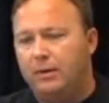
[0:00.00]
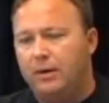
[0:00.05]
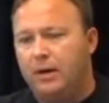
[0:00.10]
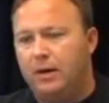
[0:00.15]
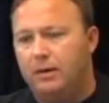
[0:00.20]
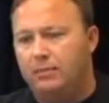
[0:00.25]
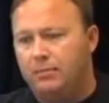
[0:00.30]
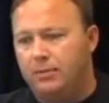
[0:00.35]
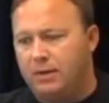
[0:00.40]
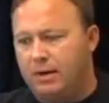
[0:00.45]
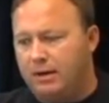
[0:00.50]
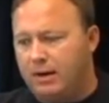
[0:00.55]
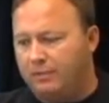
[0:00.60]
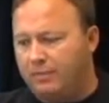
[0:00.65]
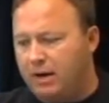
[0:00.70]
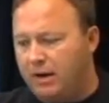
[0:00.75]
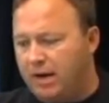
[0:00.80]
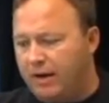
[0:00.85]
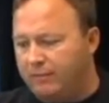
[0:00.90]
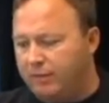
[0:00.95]
I'm
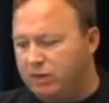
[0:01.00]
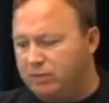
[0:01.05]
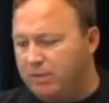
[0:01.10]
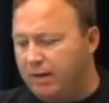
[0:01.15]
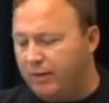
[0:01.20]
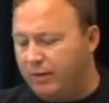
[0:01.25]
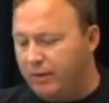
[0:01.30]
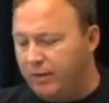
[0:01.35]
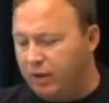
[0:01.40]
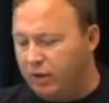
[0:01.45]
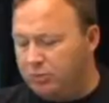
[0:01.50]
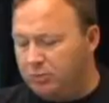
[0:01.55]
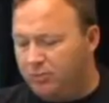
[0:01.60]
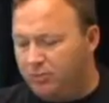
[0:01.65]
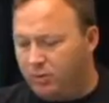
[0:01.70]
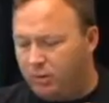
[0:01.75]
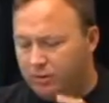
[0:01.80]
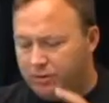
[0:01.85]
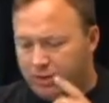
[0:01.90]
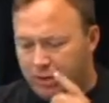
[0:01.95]
going to cover some other news
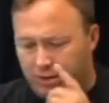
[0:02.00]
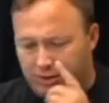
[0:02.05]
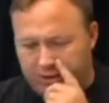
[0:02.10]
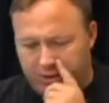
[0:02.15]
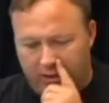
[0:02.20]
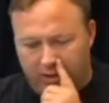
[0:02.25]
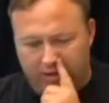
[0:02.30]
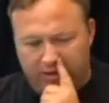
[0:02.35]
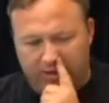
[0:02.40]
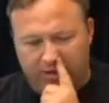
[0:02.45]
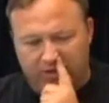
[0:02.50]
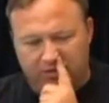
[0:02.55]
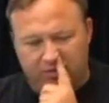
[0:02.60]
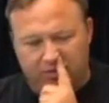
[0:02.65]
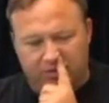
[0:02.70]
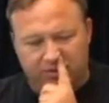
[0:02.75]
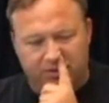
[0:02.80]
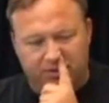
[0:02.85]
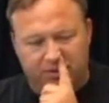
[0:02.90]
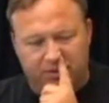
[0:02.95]
before Gerald Salente
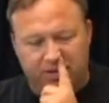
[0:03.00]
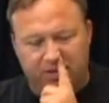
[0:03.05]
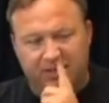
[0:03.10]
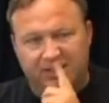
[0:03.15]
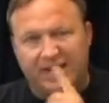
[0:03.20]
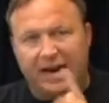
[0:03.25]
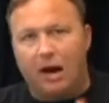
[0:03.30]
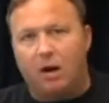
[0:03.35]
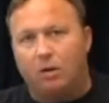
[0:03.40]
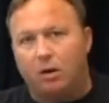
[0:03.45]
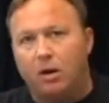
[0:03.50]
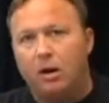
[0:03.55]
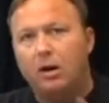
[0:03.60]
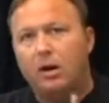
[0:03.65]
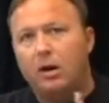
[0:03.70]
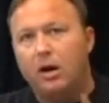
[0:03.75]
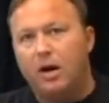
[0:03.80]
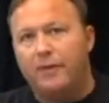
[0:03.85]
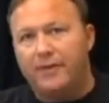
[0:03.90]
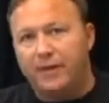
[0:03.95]
joins us next hour
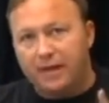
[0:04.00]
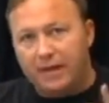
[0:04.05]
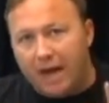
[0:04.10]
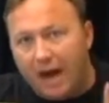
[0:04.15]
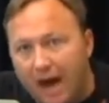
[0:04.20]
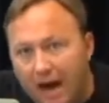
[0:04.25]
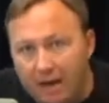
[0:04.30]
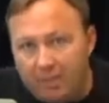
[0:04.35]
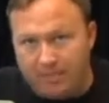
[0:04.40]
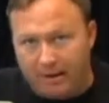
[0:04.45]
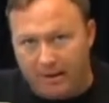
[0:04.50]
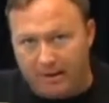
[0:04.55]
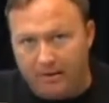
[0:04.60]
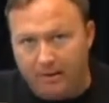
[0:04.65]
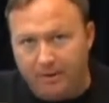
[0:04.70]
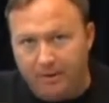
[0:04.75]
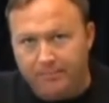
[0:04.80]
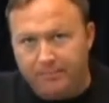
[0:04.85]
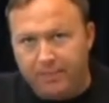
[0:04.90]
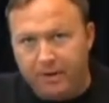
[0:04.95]
on the economy.
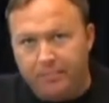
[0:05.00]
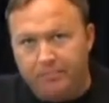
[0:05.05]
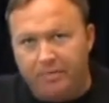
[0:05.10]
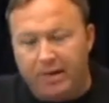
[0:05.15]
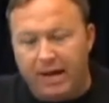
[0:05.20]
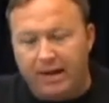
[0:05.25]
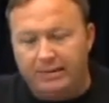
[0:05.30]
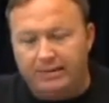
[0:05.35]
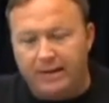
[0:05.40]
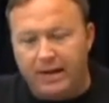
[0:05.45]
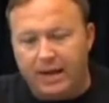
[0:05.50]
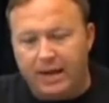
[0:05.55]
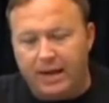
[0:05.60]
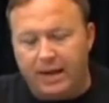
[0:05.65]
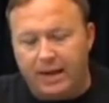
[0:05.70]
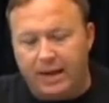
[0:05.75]
But